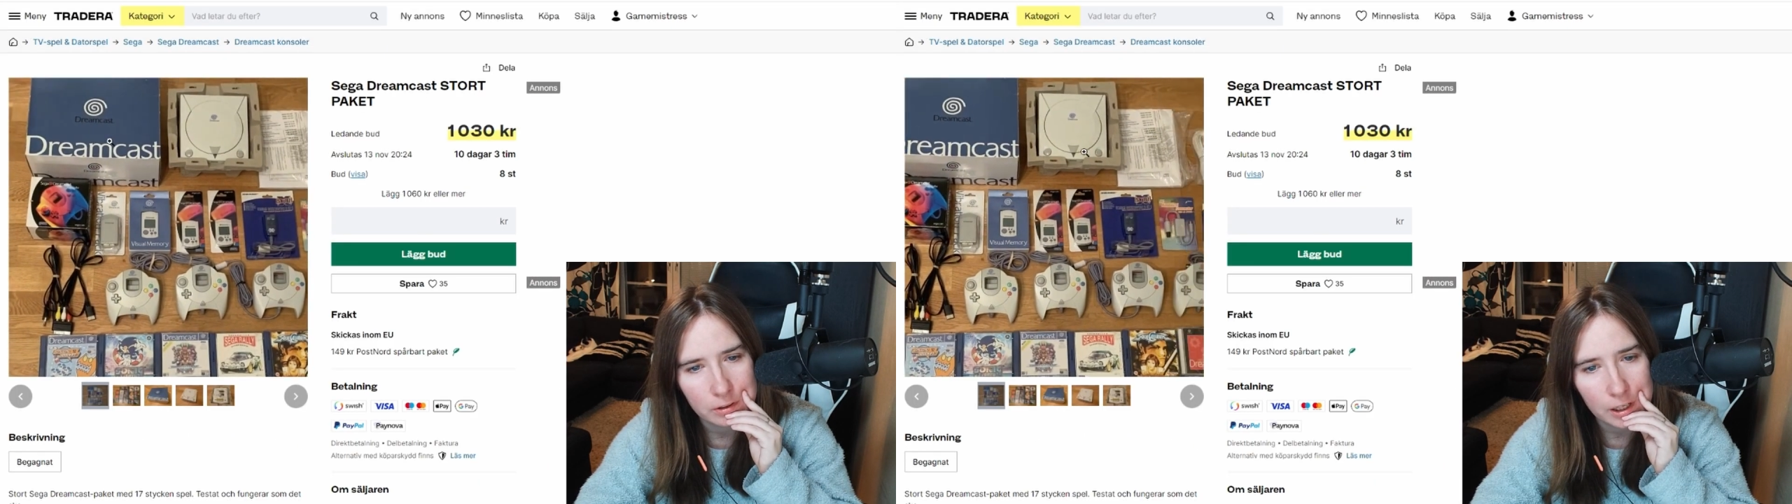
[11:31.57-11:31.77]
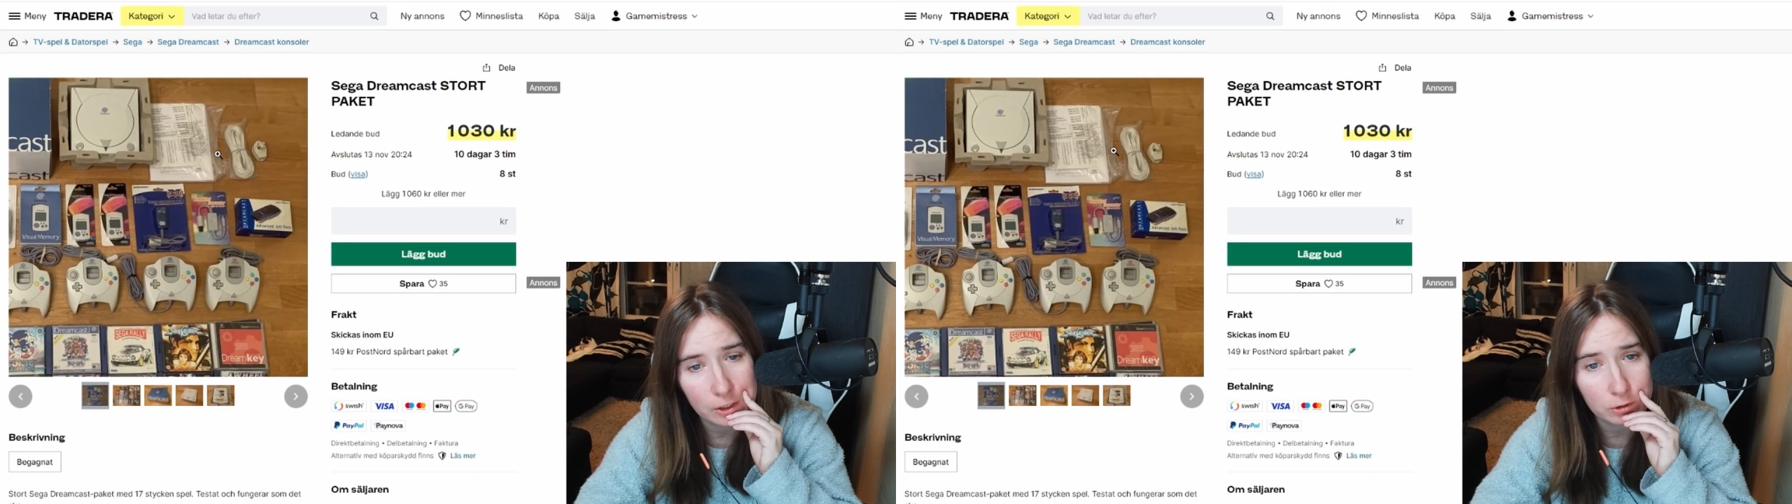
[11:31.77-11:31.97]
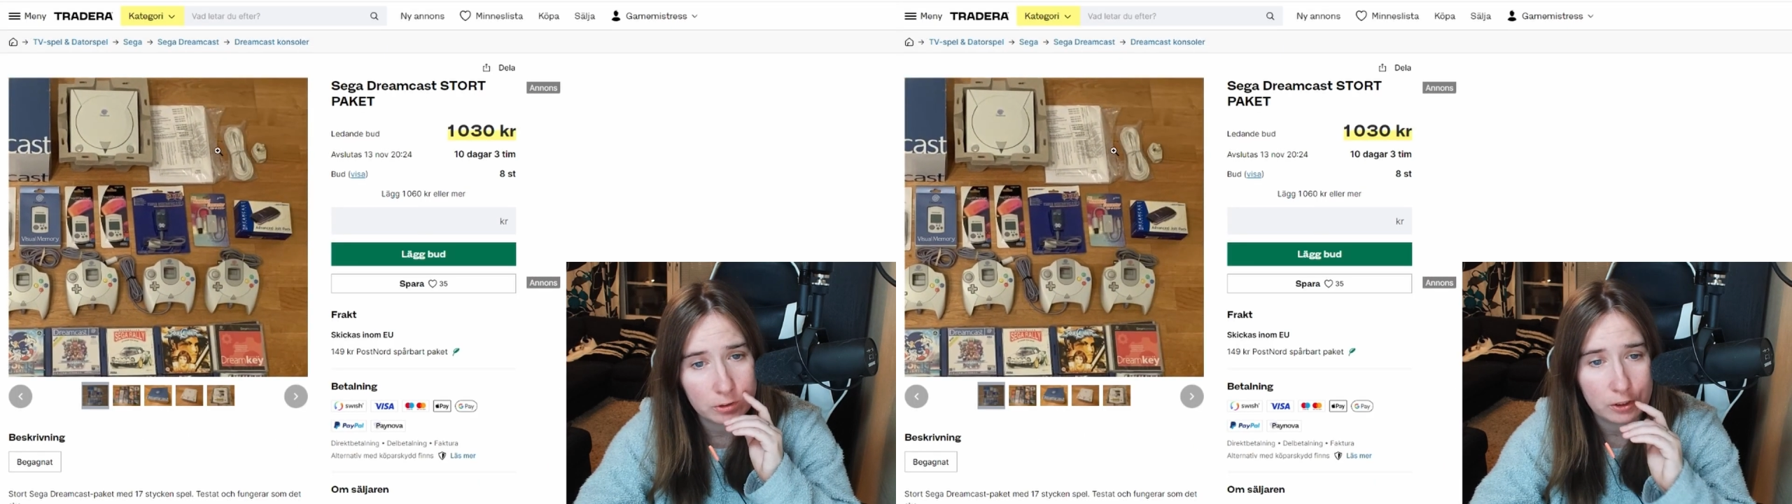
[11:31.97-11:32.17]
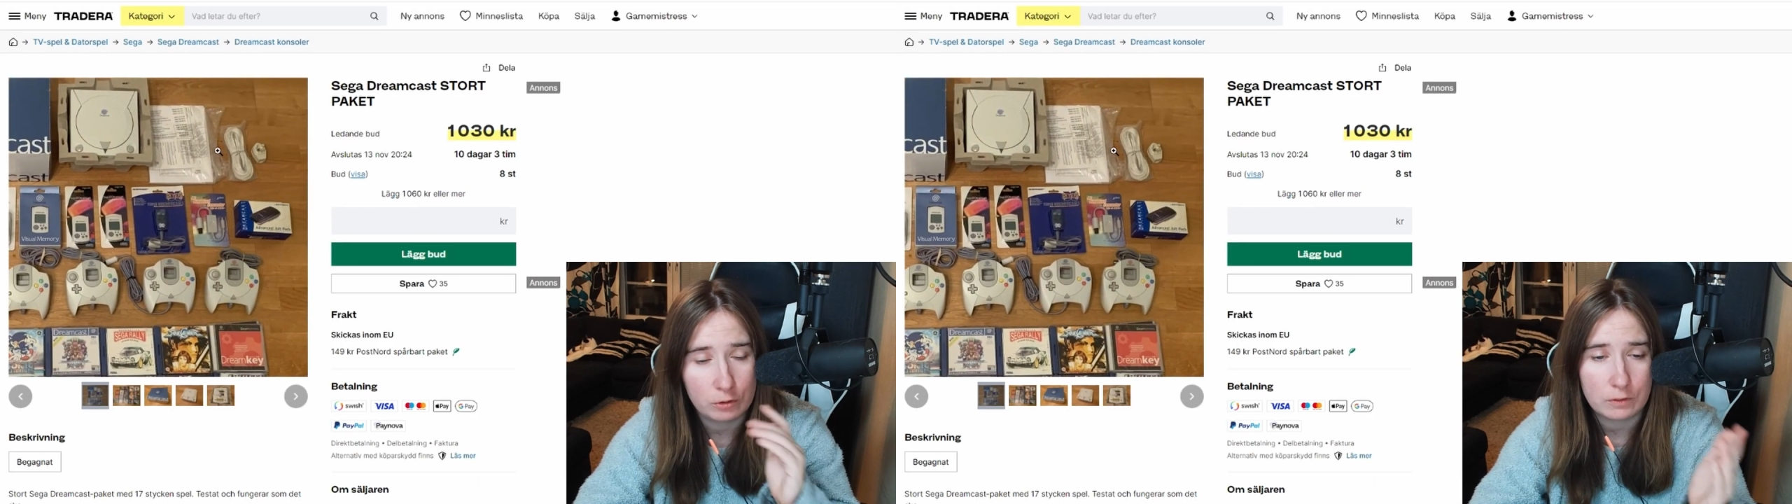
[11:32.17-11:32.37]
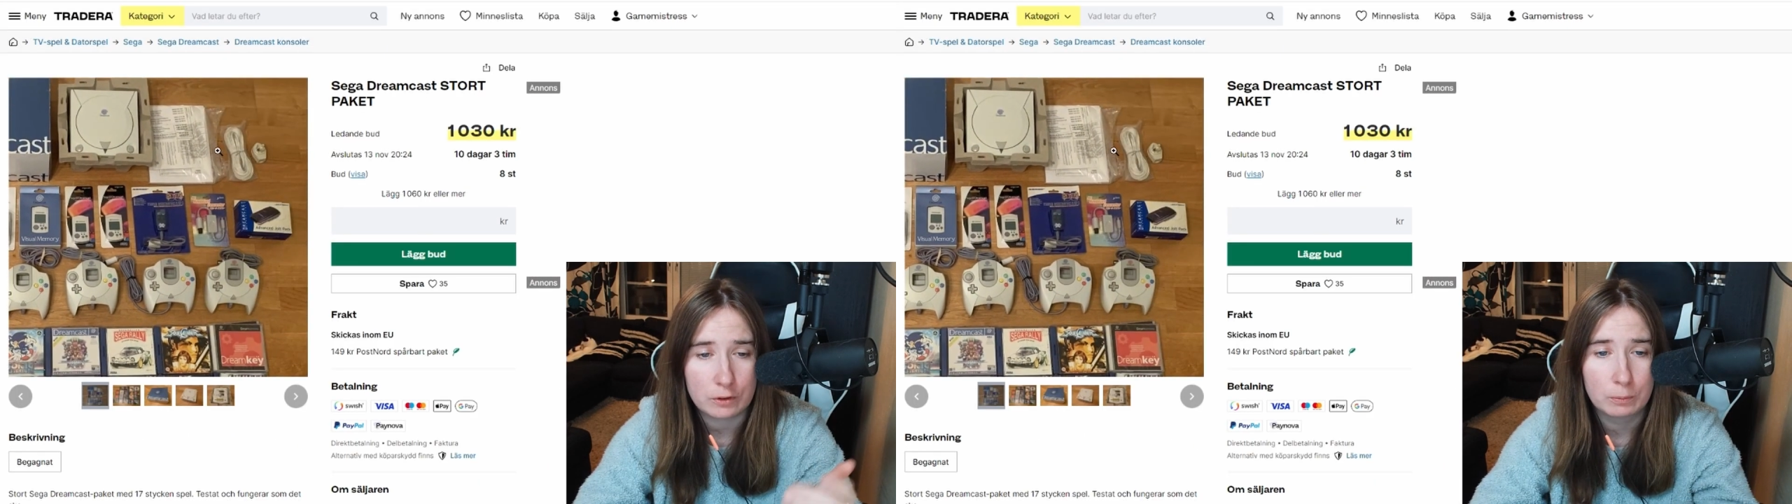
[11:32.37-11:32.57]
I do already do
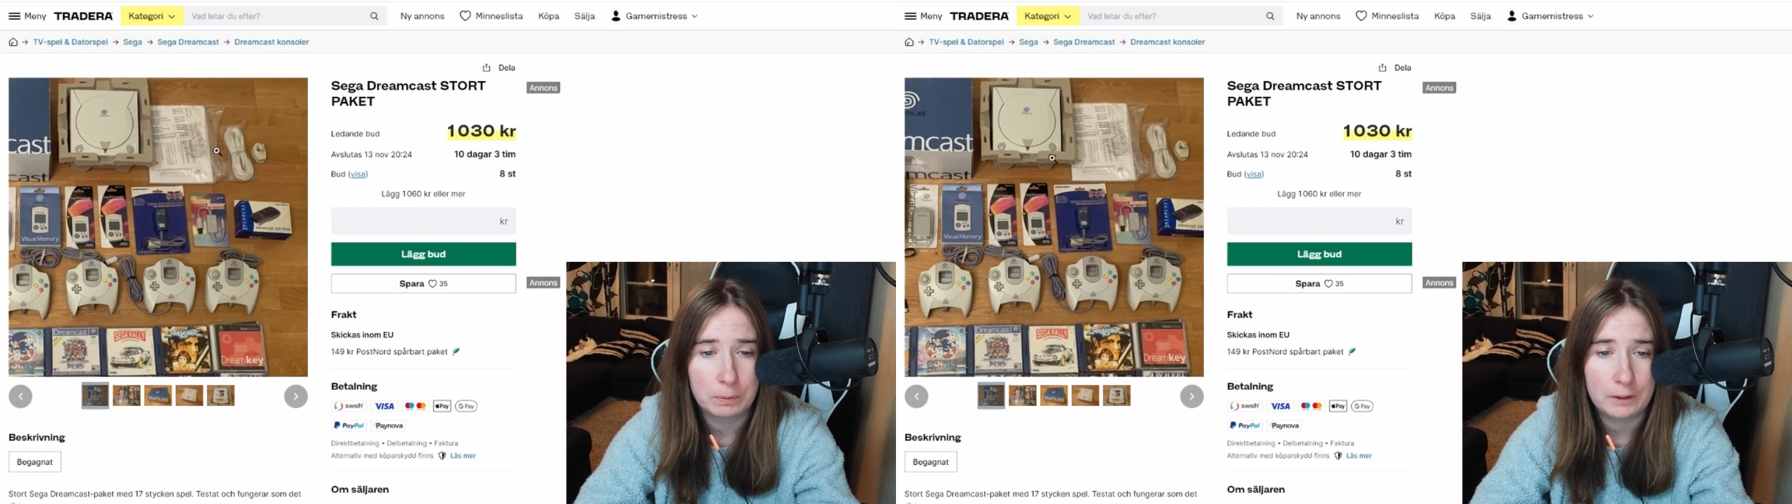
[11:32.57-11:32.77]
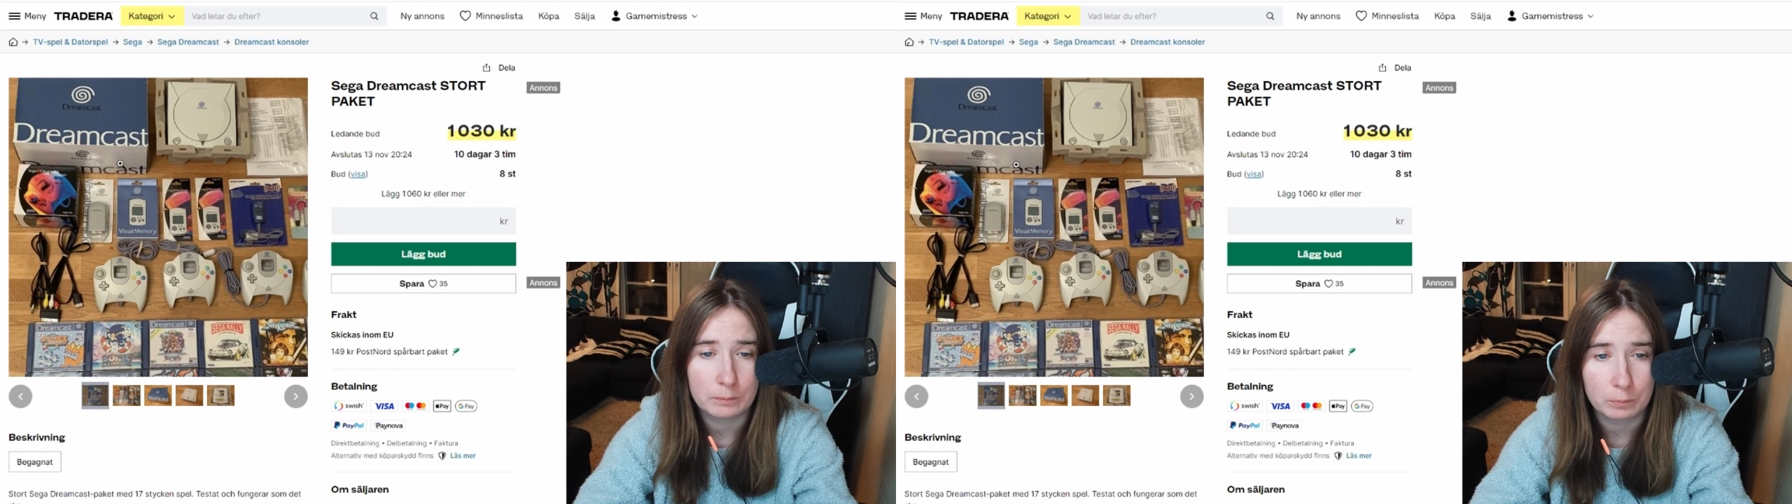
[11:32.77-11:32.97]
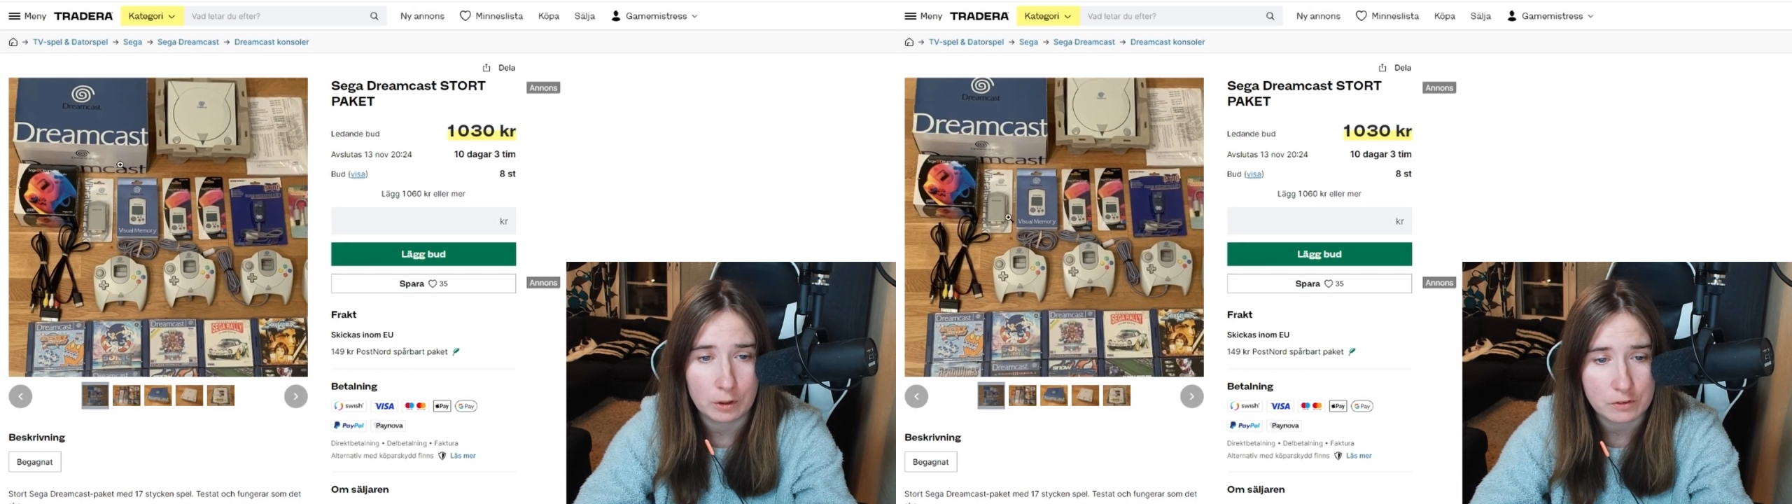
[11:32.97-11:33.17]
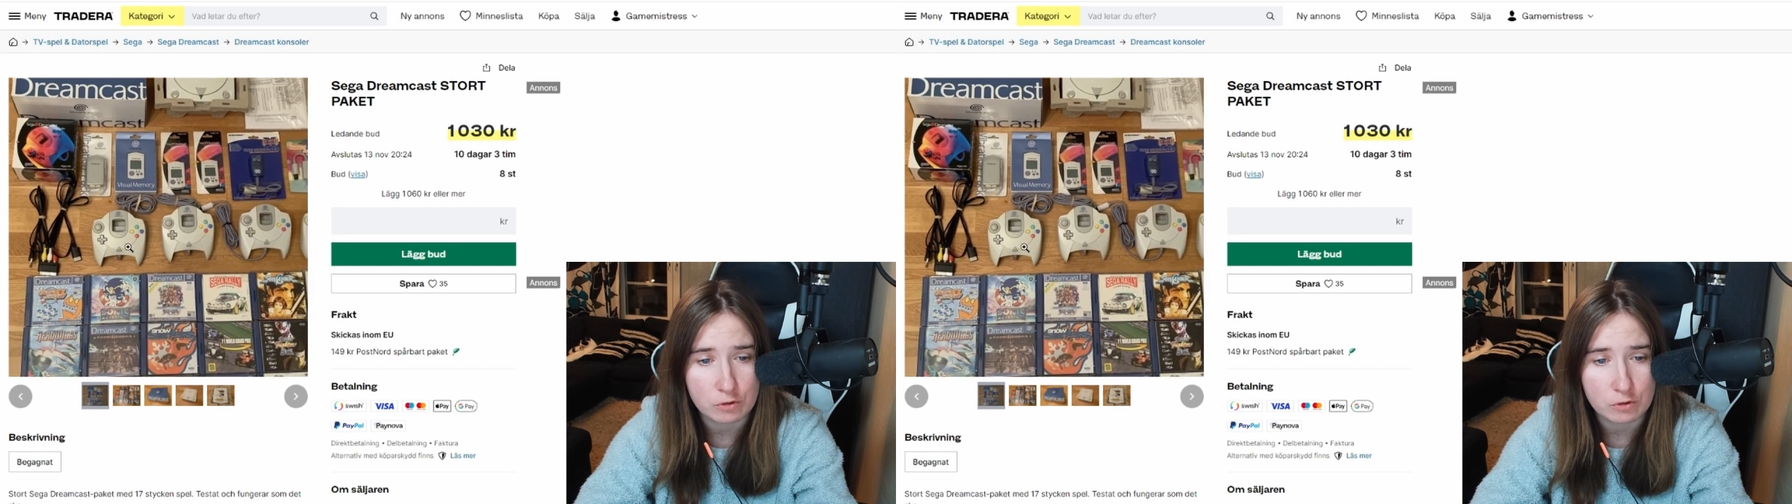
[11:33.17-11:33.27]
have a complete in-box